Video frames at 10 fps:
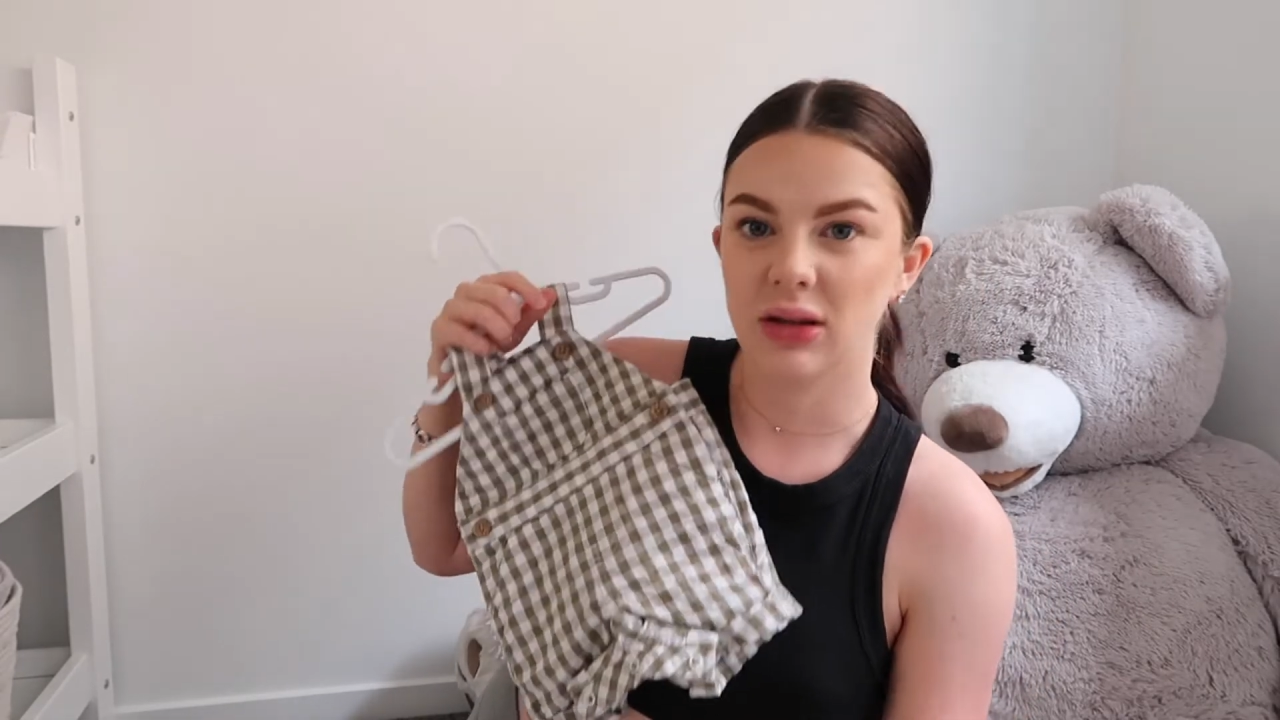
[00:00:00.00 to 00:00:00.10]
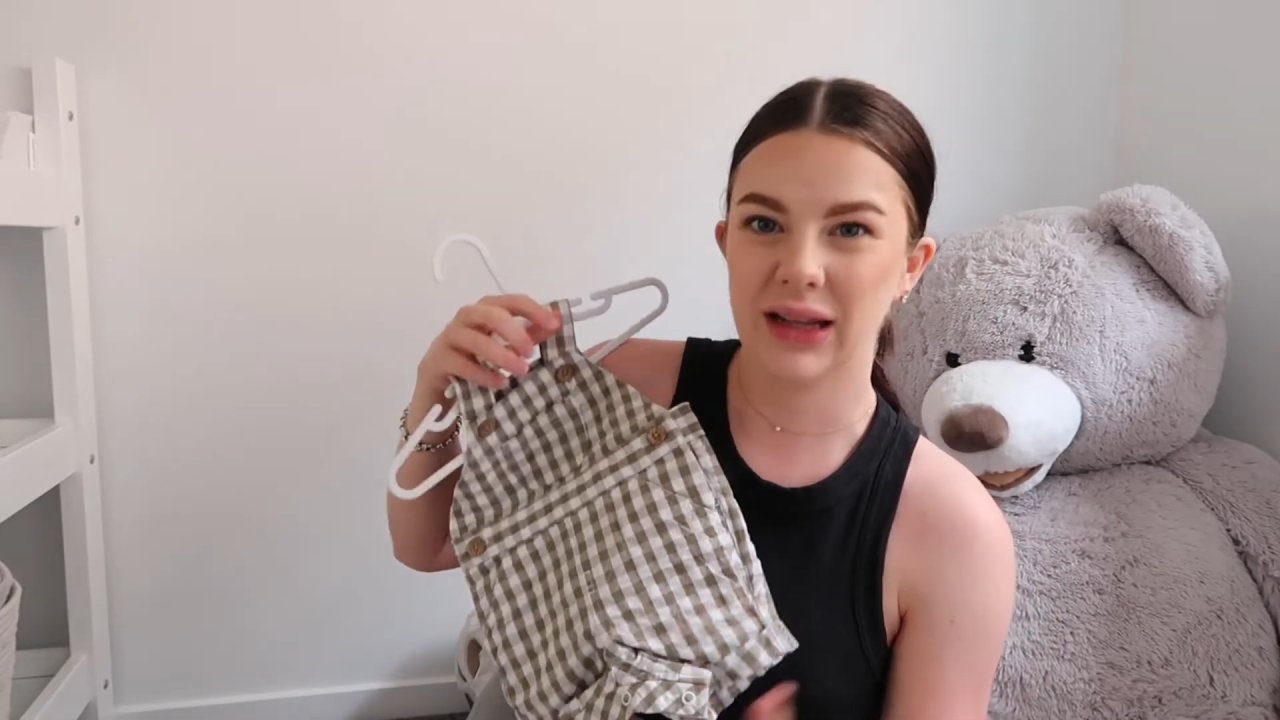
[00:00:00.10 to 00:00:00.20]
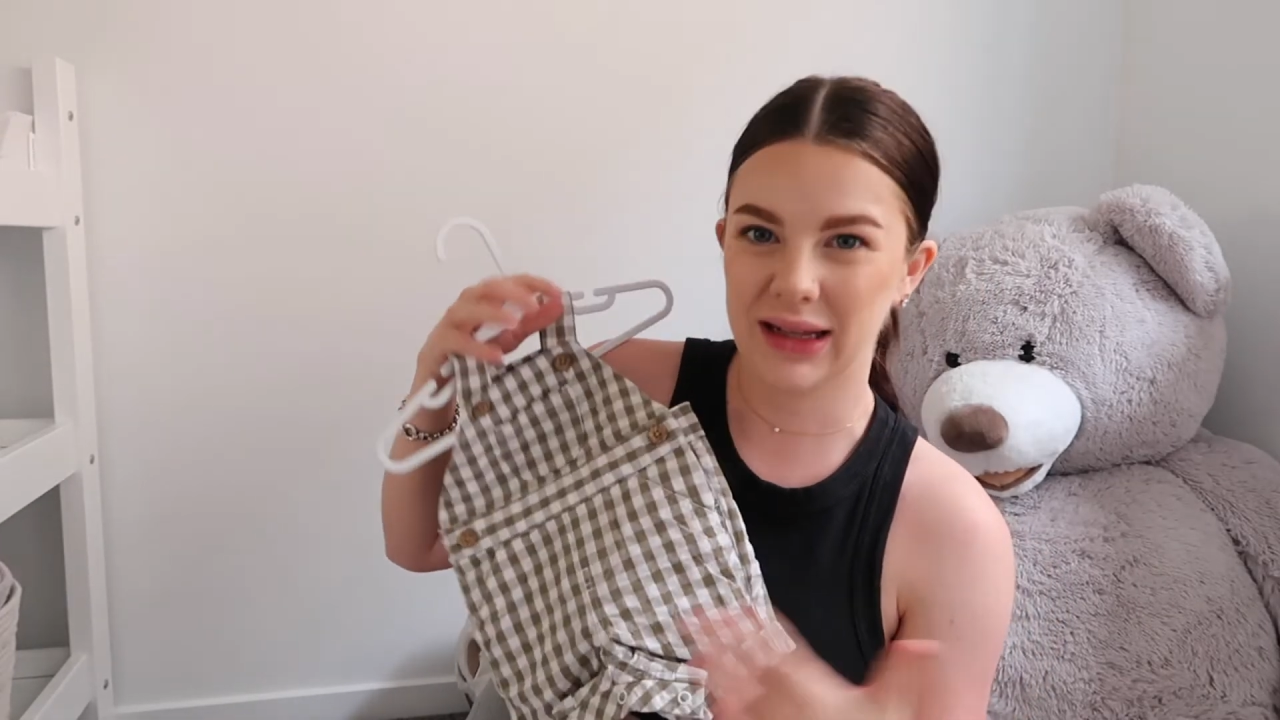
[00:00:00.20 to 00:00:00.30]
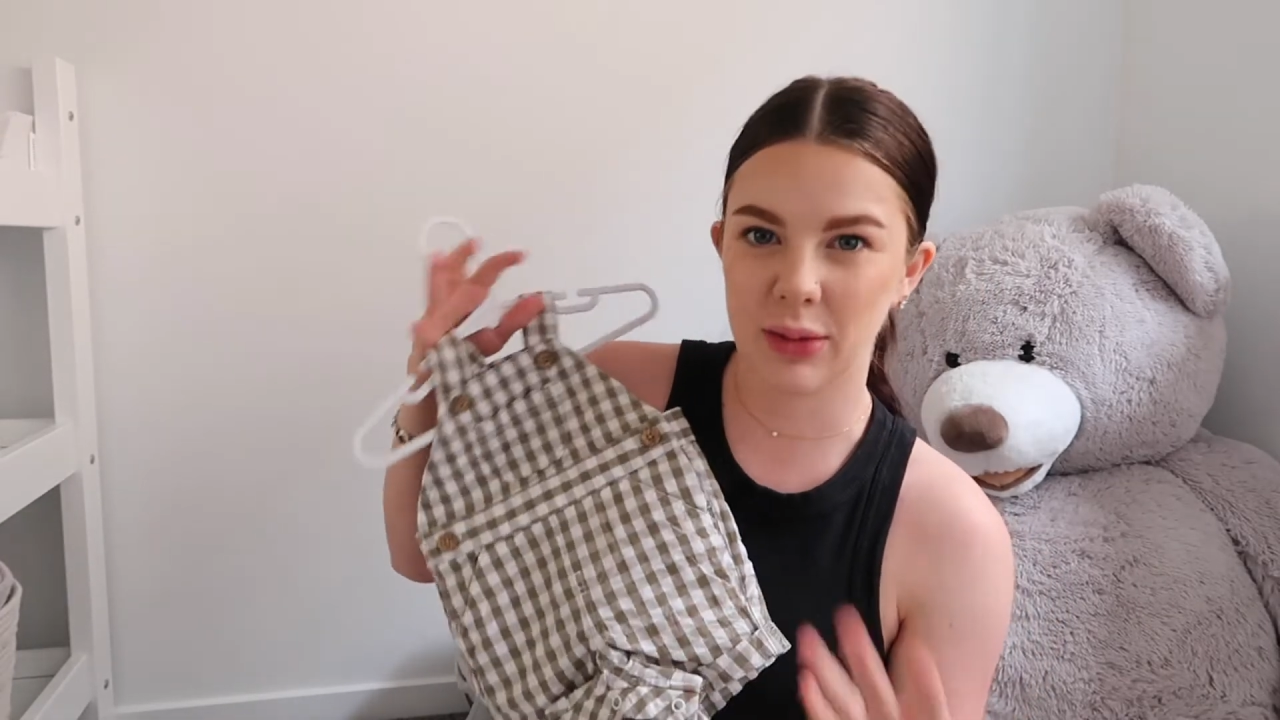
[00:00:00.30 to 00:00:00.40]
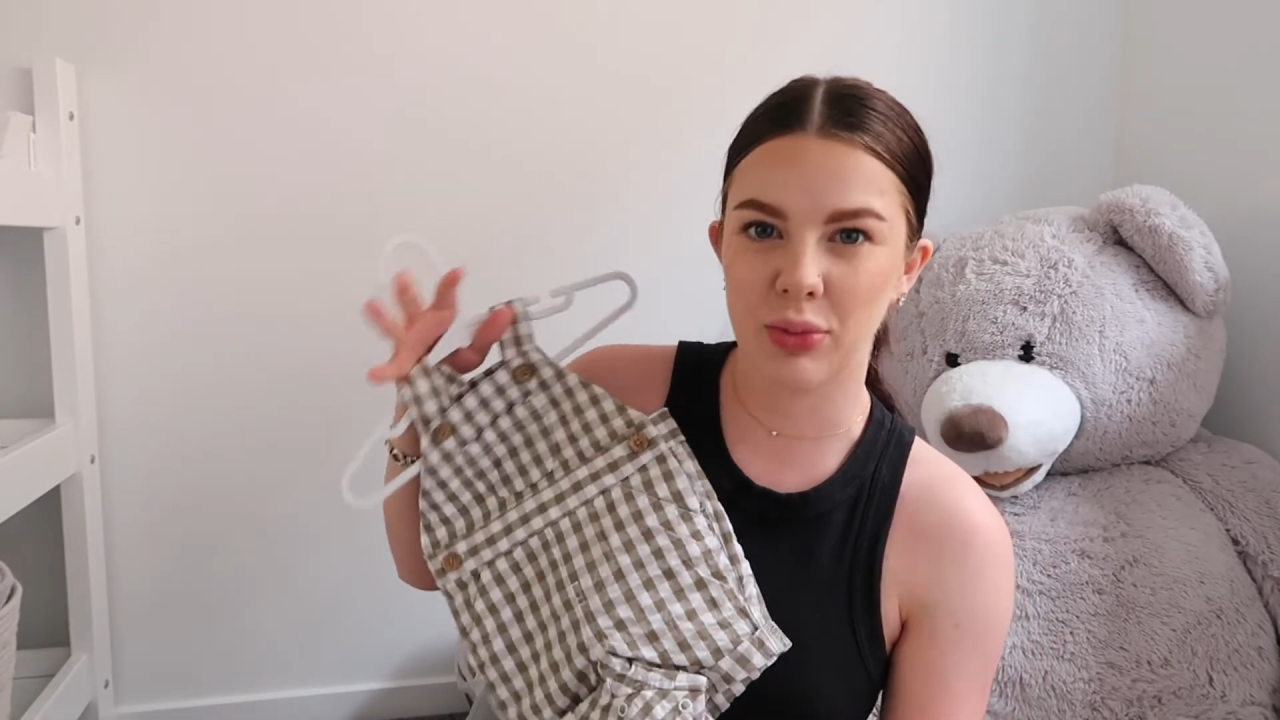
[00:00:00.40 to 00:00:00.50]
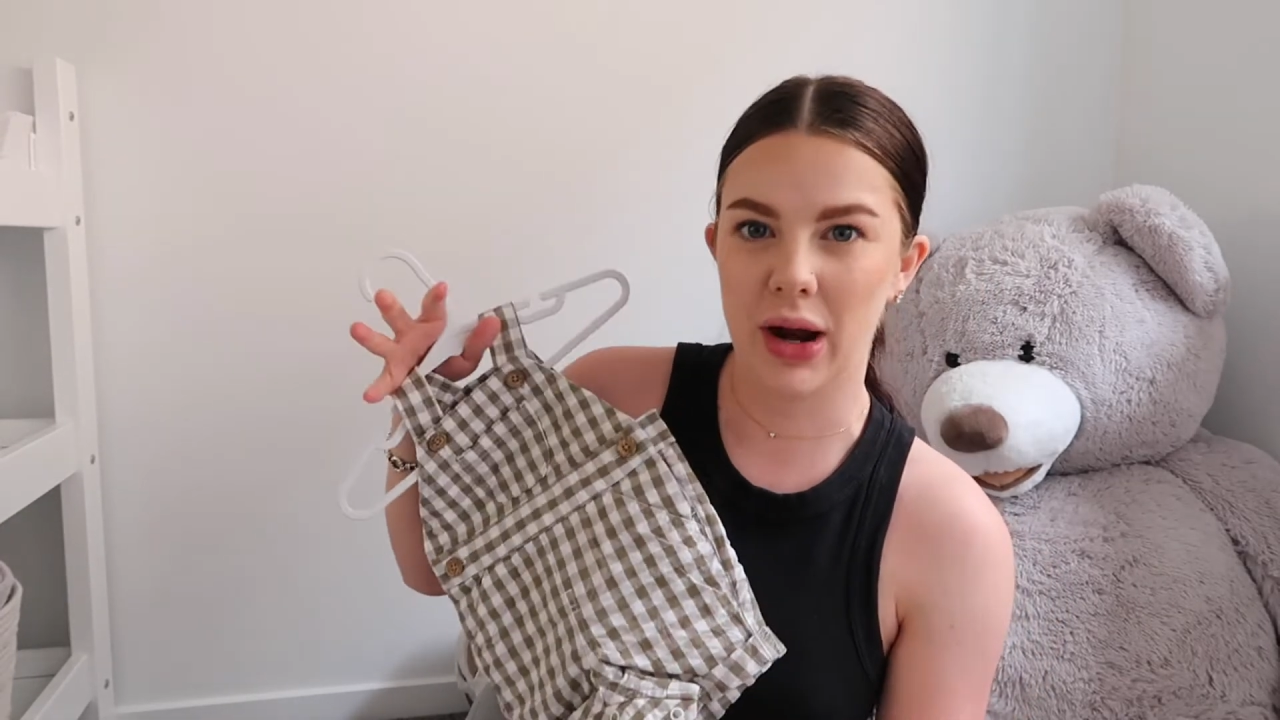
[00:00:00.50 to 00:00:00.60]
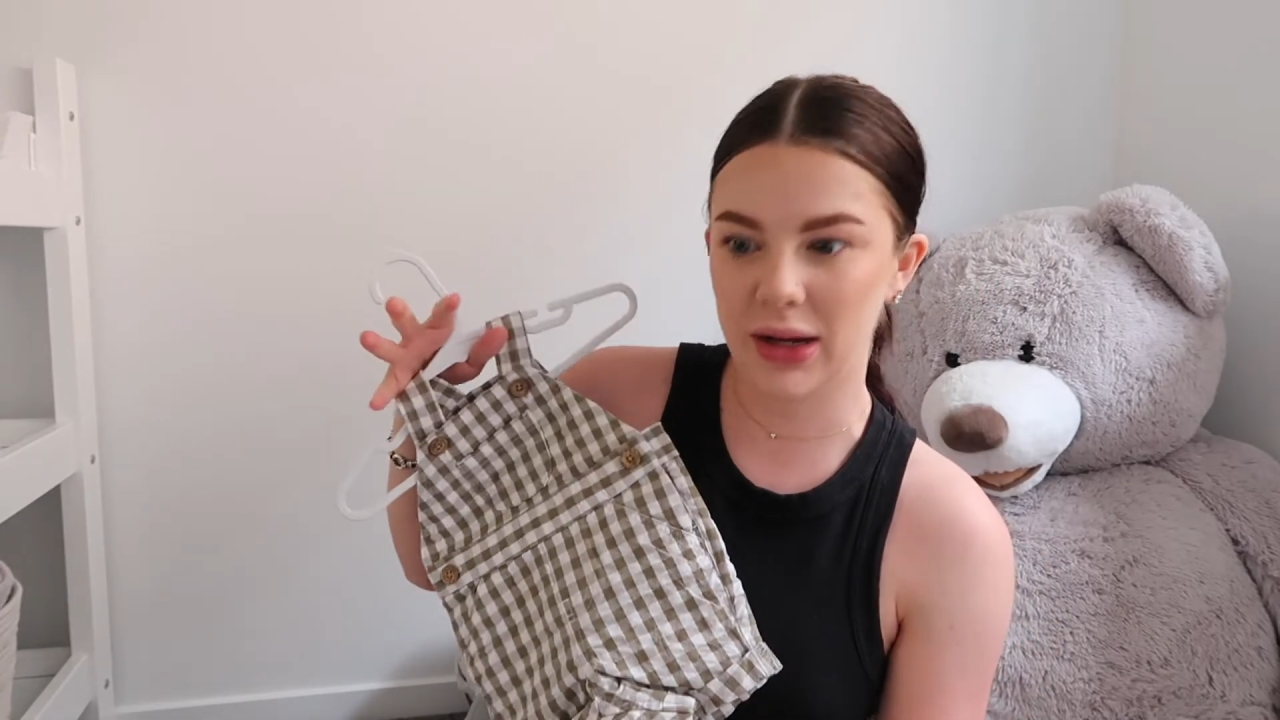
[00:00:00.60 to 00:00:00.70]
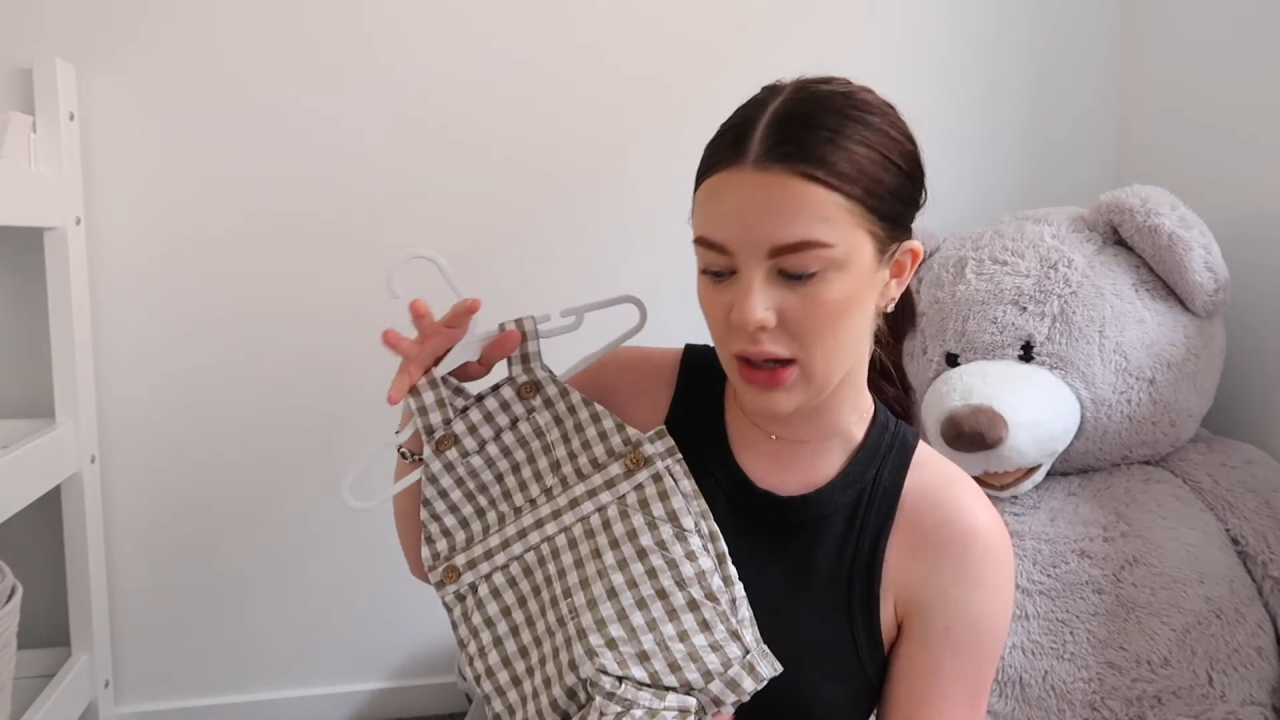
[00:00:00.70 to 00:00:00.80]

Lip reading: like the brighter